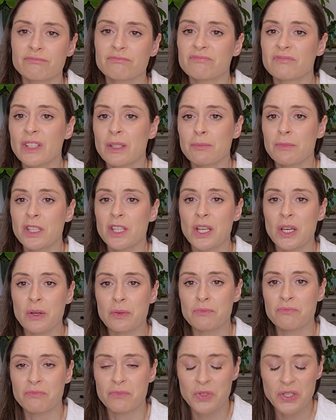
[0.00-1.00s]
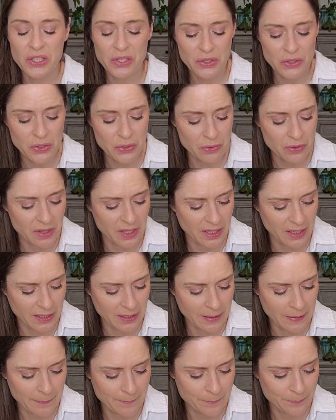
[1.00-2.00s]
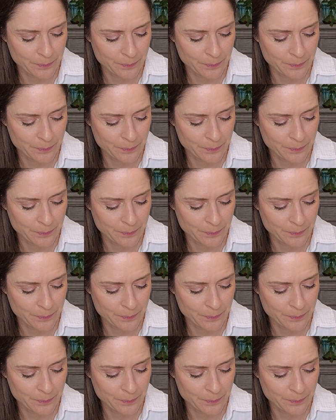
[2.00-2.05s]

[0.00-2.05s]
Let me know. What do you think?